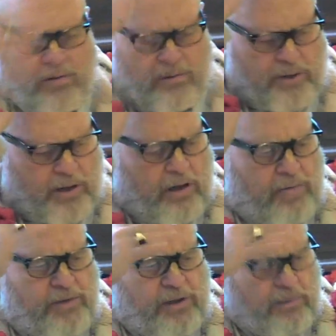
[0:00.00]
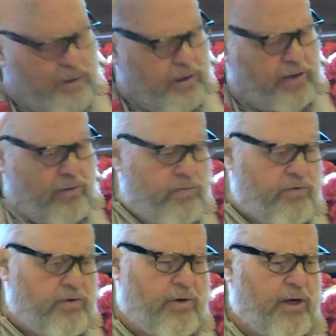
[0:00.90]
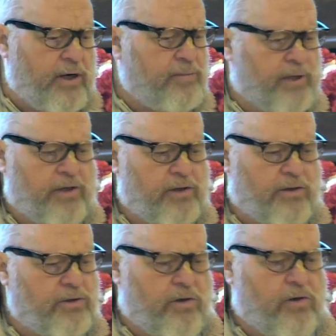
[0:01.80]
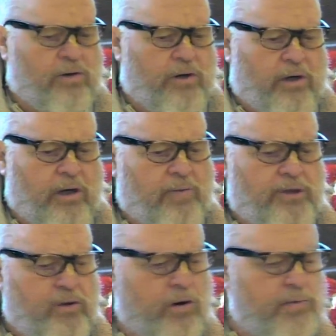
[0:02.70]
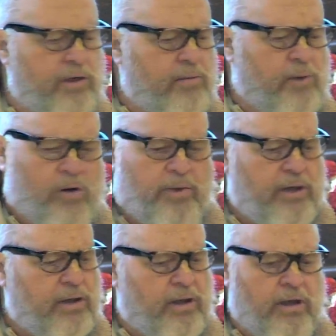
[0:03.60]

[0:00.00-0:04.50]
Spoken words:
that comes in will go like over their head because they're so absorbed in the moment and